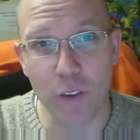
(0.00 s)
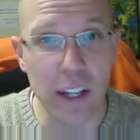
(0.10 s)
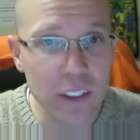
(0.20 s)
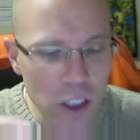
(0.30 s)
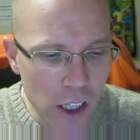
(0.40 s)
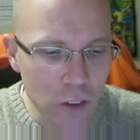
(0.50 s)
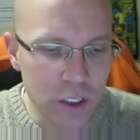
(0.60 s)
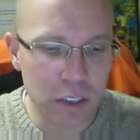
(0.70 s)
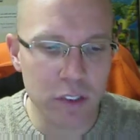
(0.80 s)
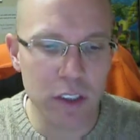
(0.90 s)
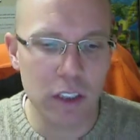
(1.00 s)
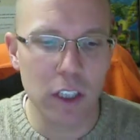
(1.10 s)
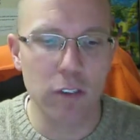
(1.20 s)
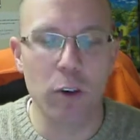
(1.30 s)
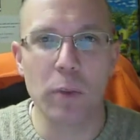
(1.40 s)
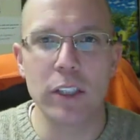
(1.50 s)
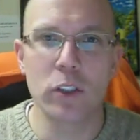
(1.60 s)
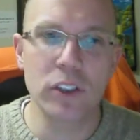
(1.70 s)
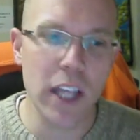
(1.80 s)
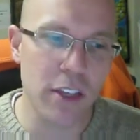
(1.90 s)
Now, it's a little different for my
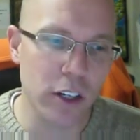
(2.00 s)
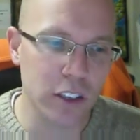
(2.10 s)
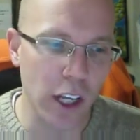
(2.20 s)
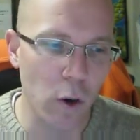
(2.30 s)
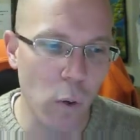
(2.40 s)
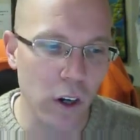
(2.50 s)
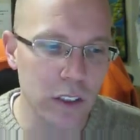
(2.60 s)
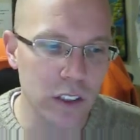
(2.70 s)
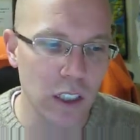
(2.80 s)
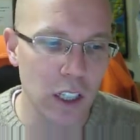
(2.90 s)
Tuesday, Thursday course,